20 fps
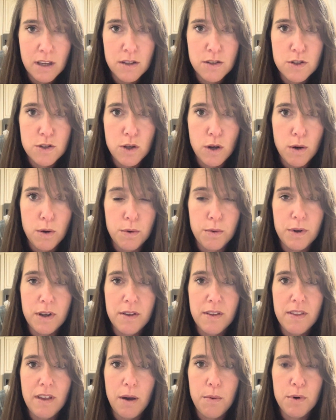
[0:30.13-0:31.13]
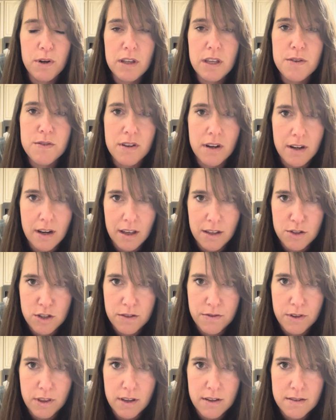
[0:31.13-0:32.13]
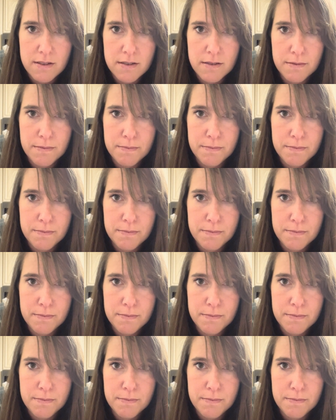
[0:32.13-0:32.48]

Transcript: So I want to use an analogy for this.